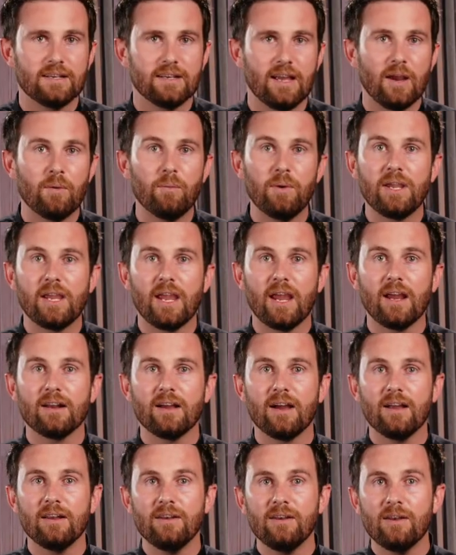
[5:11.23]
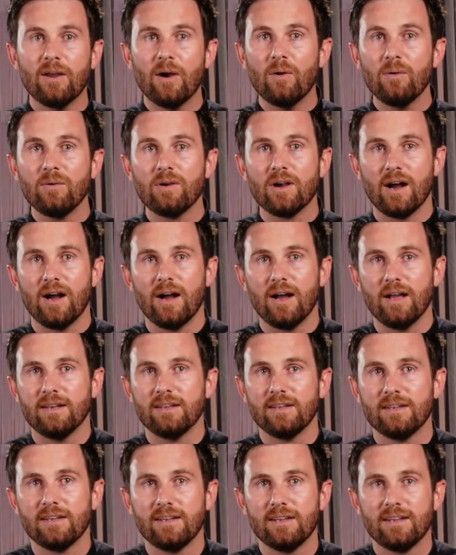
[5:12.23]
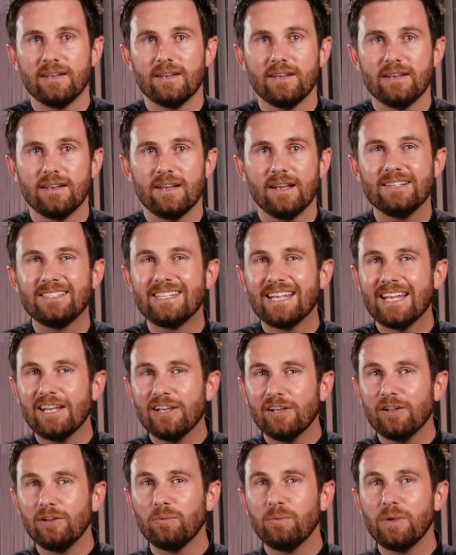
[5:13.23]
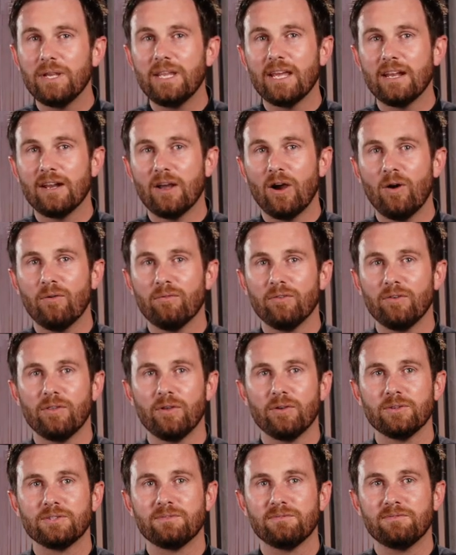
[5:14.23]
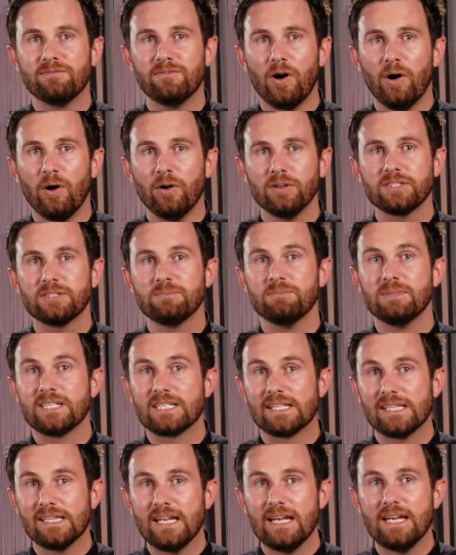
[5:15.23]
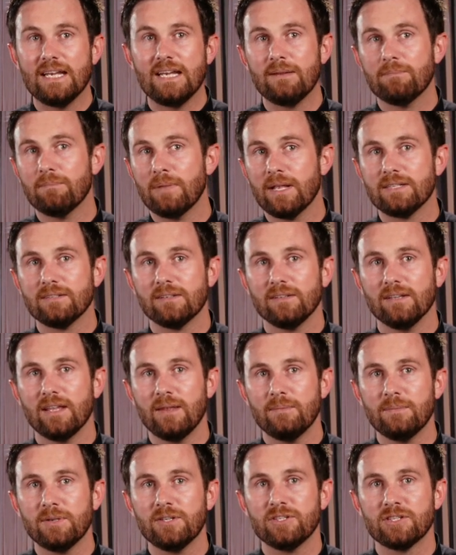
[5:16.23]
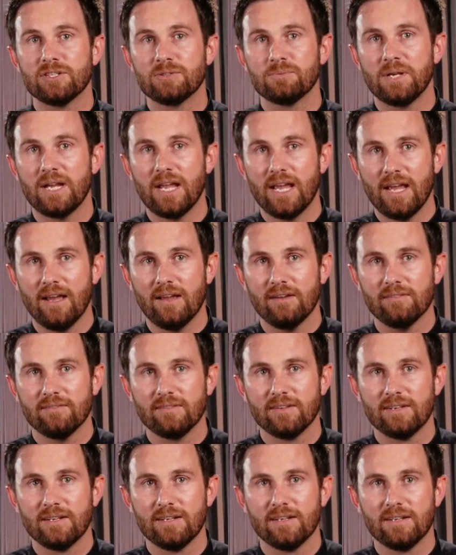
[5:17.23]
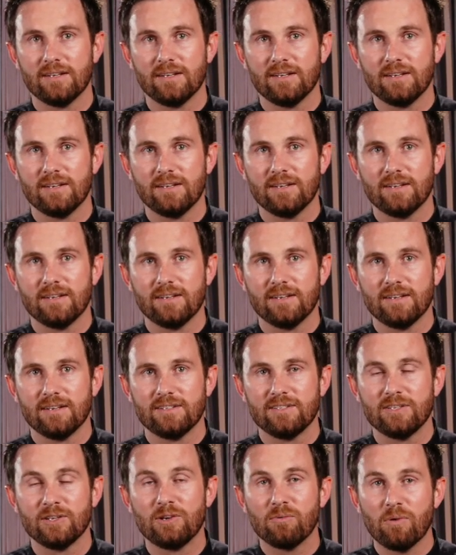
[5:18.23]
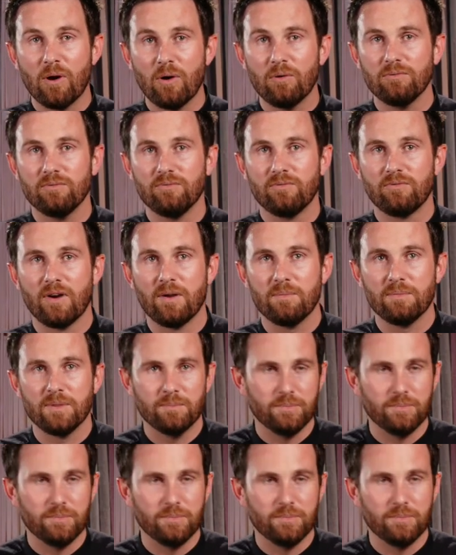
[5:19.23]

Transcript: And we cannot know God until we get over those false, misleading mental images we have. To quote from the